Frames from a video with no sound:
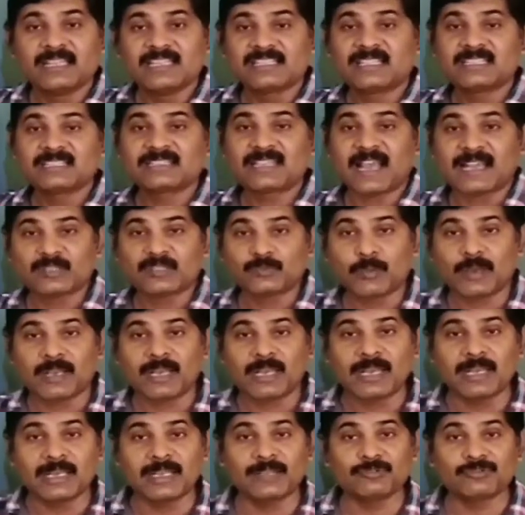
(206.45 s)
this is
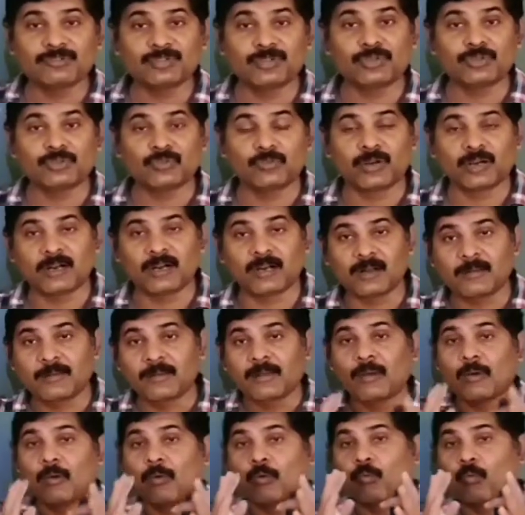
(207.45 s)
actually lives in
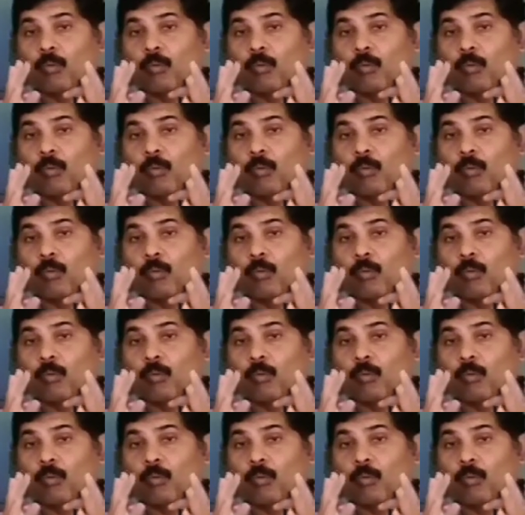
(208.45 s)
your